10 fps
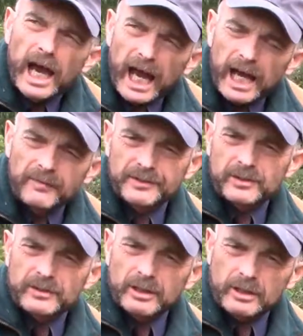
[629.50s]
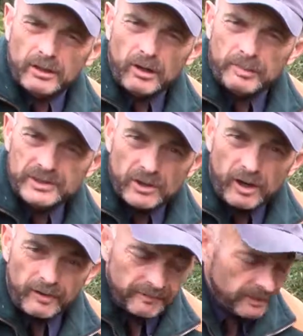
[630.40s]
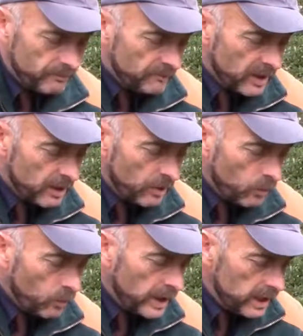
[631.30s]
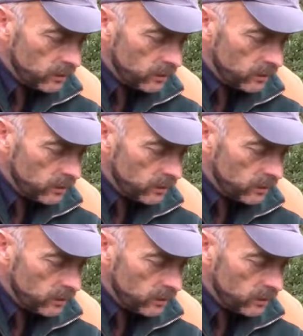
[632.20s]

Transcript: after the crop is off, we